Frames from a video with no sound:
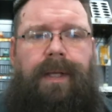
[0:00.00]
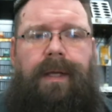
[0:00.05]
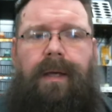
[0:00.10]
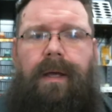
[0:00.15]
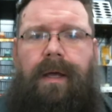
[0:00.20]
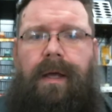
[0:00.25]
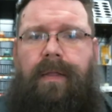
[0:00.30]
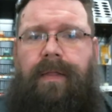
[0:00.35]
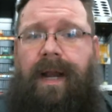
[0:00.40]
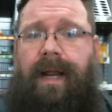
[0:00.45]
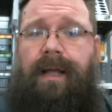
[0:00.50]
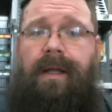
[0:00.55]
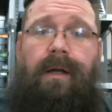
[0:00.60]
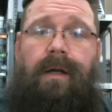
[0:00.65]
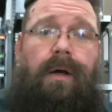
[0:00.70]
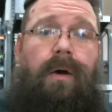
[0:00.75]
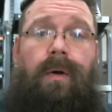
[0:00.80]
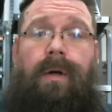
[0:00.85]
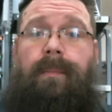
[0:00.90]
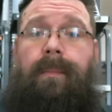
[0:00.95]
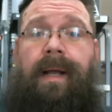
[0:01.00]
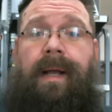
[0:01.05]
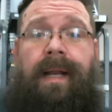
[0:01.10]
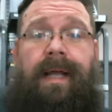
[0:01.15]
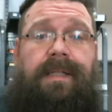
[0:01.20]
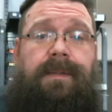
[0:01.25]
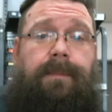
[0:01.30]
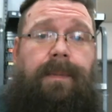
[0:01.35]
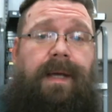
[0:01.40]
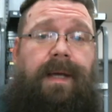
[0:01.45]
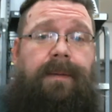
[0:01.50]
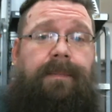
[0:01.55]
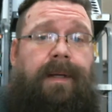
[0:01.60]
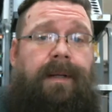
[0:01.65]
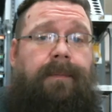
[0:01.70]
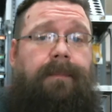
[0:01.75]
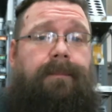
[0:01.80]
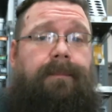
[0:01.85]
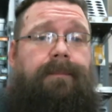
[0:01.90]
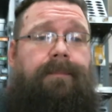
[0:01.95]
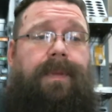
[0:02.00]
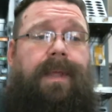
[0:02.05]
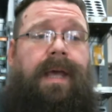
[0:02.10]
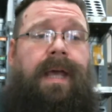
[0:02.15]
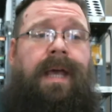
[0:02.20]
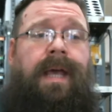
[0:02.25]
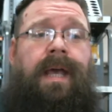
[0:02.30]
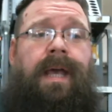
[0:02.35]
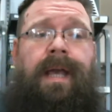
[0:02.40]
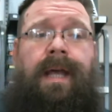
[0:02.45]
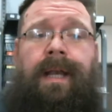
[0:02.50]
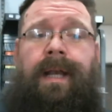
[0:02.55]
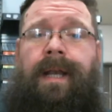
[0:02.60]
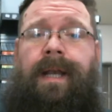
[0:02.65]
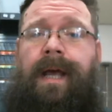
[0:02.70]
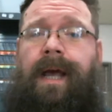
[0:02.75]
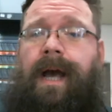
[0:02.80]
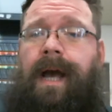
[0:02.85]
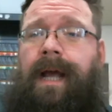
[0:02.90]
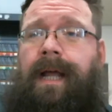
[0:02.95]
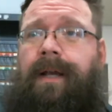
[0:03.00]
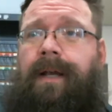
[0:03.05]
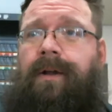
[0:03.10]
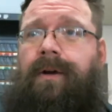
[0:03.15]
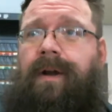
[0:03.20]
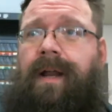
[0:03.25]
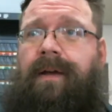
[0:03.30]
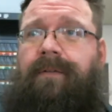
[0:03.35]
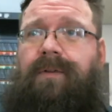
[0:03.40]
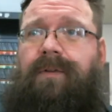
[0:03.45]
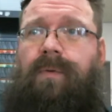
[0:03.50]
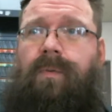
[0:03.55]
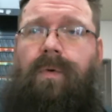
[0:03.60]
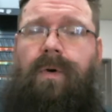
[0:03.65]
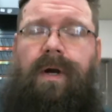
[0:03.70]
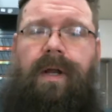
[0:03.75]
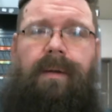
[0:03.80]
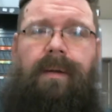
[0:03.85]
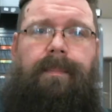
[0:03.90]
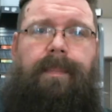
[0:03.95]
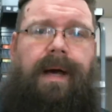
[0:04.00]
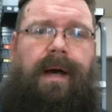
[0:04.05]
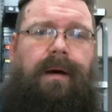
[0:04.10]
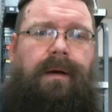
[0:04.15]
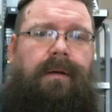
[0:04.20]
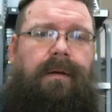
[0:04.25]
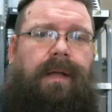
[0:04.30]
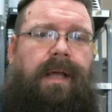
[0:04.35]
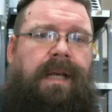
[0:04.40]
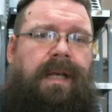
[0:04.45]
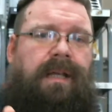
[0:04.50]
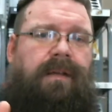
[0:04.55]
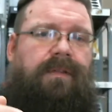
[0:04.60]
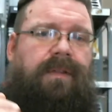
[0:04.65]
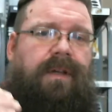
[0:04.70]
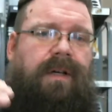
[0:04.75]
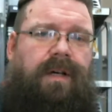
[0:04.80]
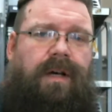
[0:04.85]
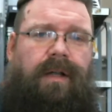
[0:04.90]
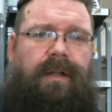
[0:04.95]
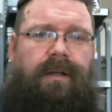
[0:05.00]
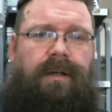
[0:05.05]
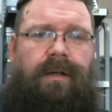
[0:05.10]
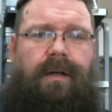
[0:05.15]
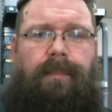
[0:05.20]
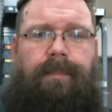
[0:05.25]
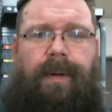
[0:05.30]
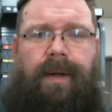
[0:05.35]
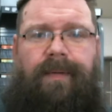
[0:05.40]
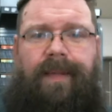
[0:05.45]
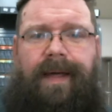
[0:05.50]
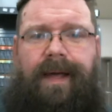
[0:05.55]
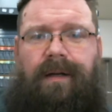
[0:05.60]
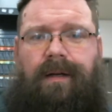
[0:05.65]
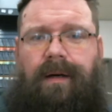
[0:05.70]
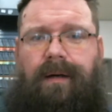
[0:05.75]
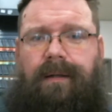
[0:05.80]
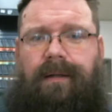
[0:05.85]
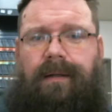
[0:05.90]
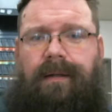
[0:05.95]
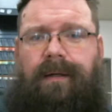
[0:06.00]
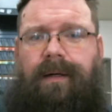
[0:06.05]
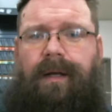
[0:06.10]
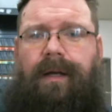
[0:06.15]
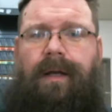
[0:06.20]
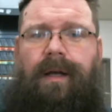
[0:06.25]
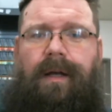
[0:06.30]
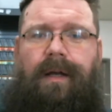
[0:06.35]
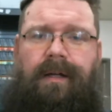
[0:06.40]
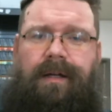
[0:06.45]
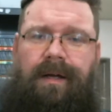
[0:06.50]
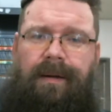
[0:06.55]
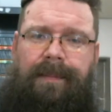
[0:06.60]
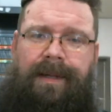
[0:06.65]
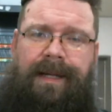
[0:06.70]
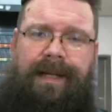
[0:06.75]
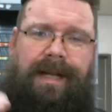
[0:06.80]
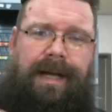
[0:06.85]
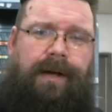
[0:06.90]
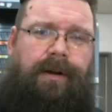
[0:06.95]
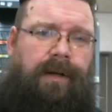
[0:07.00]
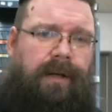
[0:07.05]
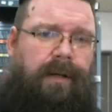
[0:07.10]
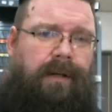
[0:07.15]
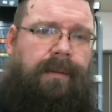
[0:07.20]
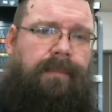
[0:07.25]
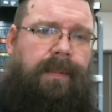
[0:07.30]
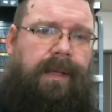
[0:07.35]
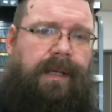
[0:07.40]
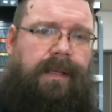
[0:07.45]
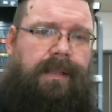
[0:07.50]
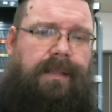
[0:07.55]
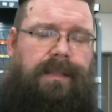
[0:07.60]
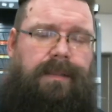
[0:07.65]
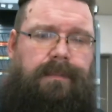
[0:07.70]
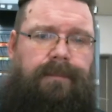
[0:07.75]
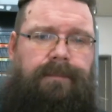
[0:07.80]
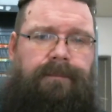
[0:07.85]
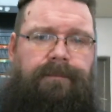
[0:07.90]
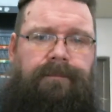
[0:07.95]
And then I can go into my next pigment, and I don't have to worry about any of the color up on that collar coming down into the mix.